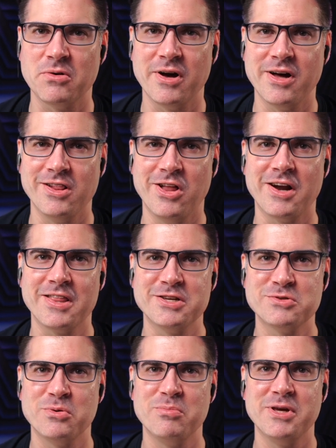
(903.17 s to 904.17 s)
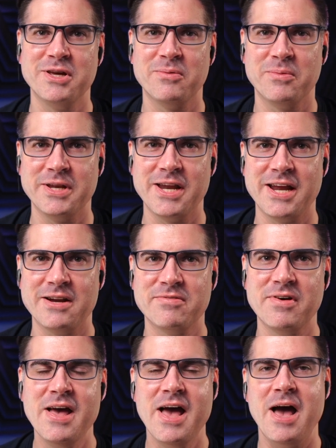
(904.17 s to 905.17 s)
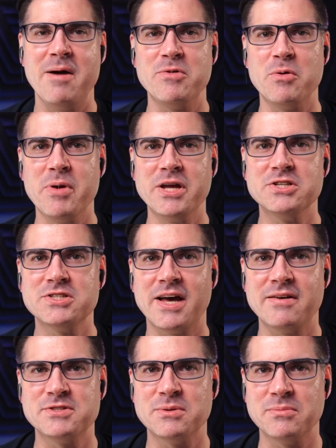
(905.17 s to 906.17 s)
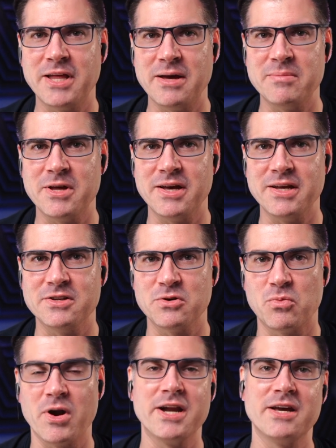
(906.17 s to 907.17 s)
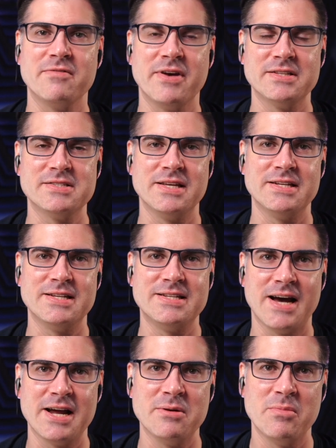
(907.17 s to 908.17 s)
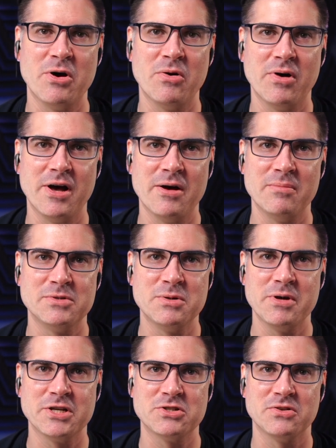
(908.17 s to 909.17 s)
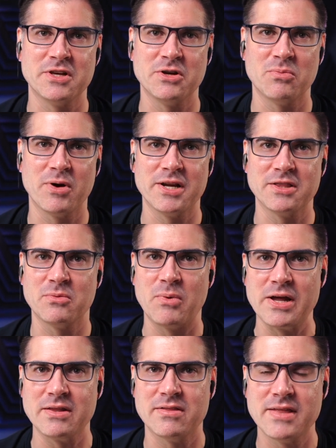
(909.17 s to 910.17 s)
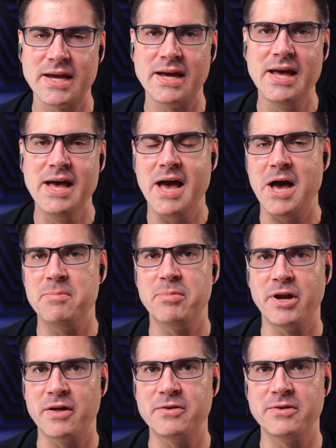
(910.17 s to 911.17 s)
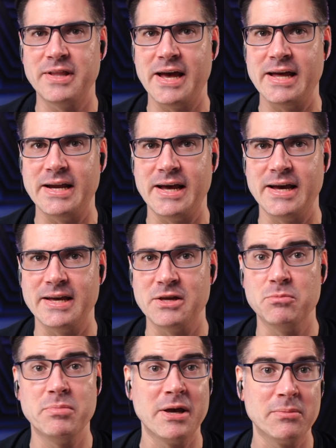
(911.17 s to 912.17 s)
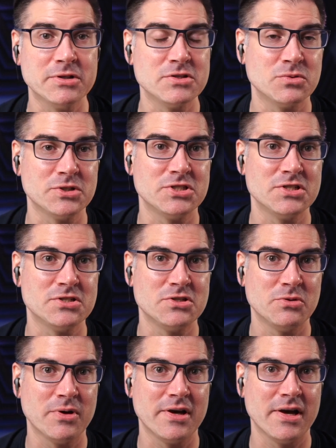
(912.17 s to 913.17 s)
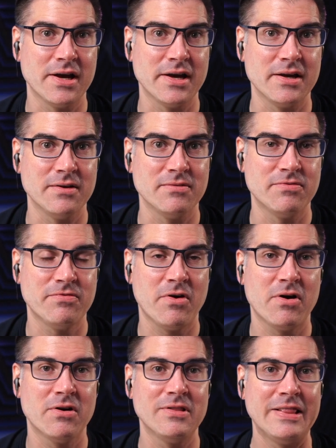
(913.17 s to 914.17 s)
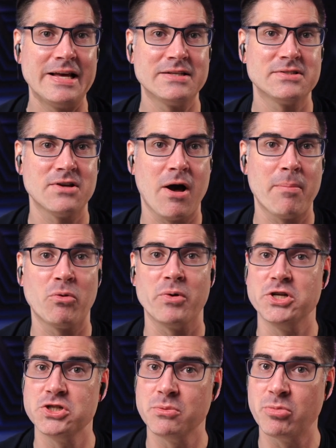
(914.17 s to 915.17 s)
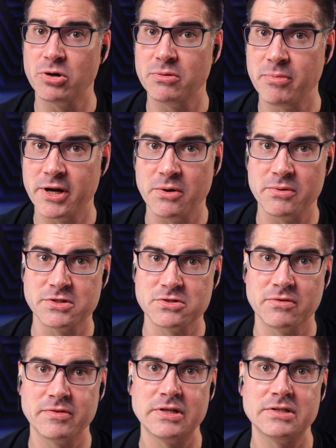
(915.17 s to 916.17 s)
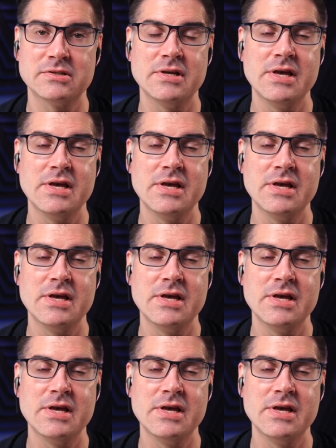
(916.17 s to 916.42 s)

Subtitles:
A lot of this would be native. You may just have some Lambda into writing events into Dynamo to make sure that you're writing the right thing. But other than that, you'd be able to switch this to a far less operational burden by going serverless.